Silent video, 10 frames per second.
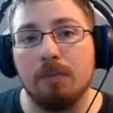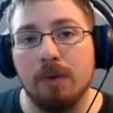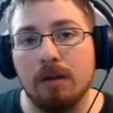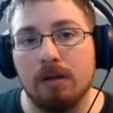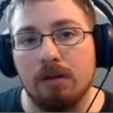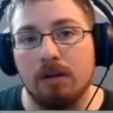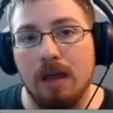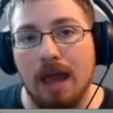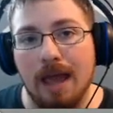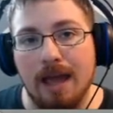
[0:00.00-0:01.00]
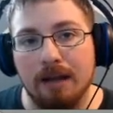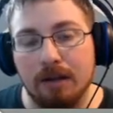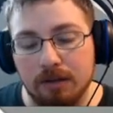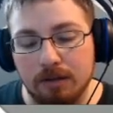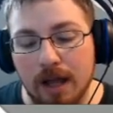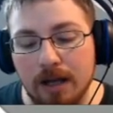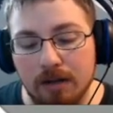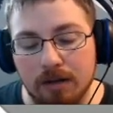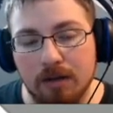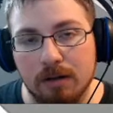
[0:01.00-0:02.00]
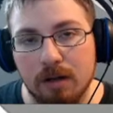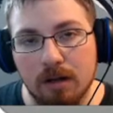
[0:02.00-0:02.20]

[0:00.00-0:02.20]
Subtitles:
will add lighter